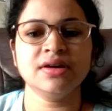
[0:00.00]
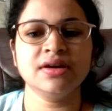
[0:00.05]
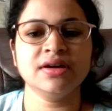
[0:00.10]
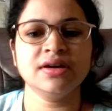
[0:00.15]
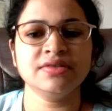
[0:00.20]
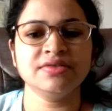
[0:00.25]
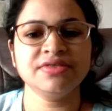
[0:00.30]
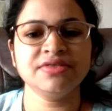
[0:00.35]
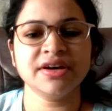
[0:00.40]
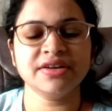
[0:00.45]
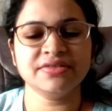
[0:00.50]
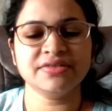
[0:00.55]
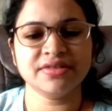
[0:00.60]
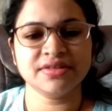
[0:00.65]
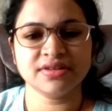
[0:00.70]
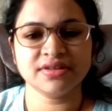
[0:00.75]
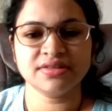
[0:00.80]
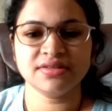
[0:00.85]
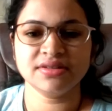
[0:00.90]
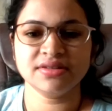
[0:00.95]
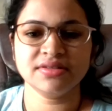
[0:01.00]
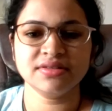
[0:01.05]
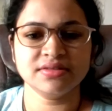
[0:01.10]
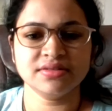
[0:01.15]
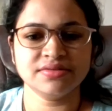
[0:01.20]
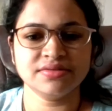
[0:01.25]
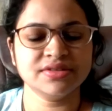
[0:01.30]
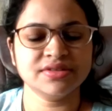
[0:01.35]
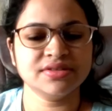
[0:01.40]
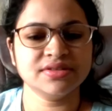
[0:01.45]
and 503
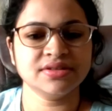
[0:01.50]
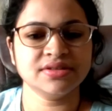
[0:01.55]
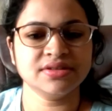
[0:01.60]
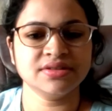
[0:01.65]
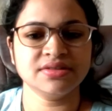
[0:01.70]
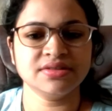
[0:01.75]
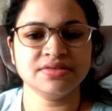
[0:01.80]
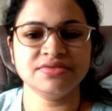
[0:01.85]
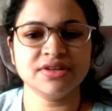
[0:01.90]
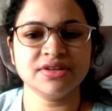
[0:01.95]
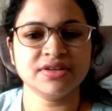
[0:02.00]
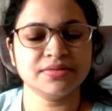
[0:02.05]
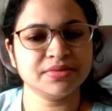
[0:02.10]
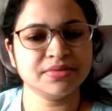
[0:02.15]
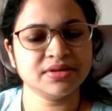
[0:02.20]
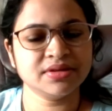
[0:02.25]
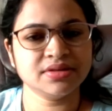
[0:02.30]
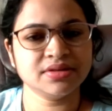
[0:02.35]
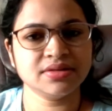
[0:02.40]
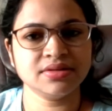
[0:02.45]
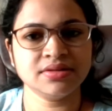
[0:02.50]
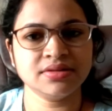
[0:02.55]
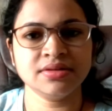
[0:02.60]
service error.